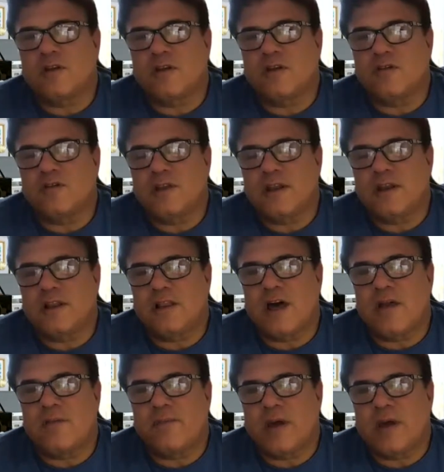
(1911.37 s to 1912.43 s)
understand a
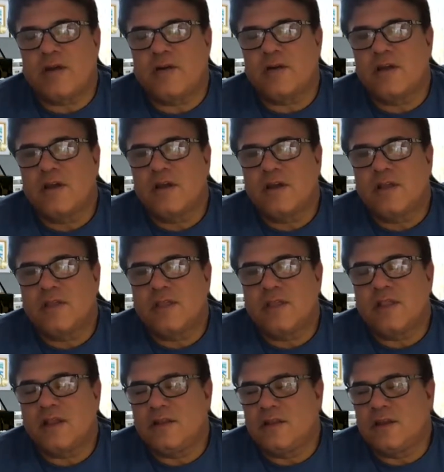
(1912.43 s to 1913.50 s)
lot better than
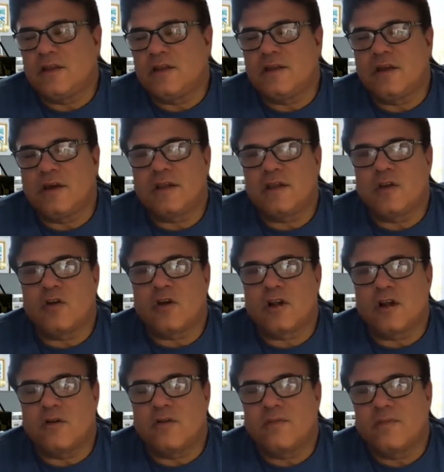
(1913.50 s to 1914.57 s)
they did a year
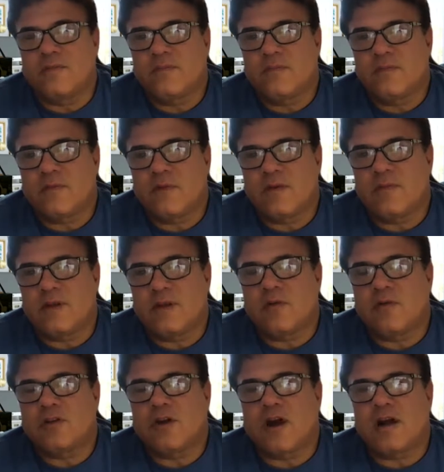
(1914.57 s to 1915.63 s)
ago. I mean, they
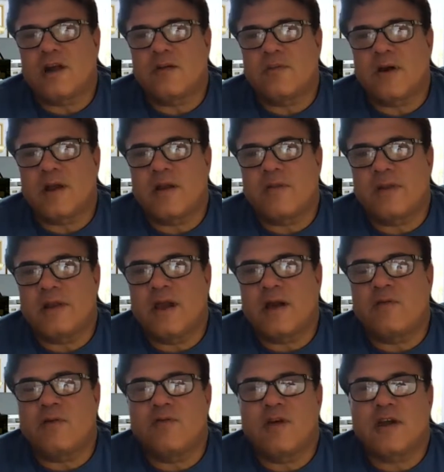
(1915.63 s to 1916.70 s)
were talking about it, but now
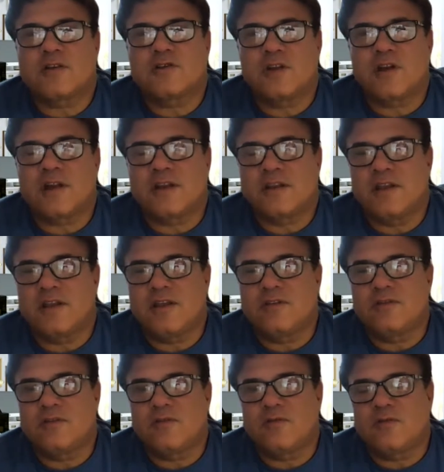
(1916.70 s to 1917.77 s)
we've actually got a
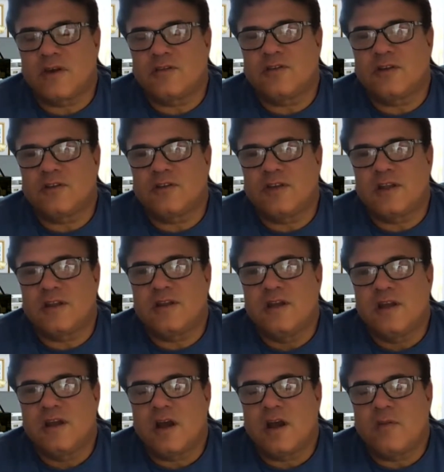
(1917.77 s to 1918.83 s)
taste of, as I said,
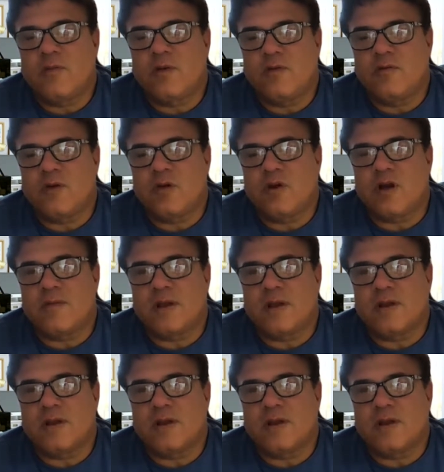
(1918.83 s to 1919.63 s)
a preview of coming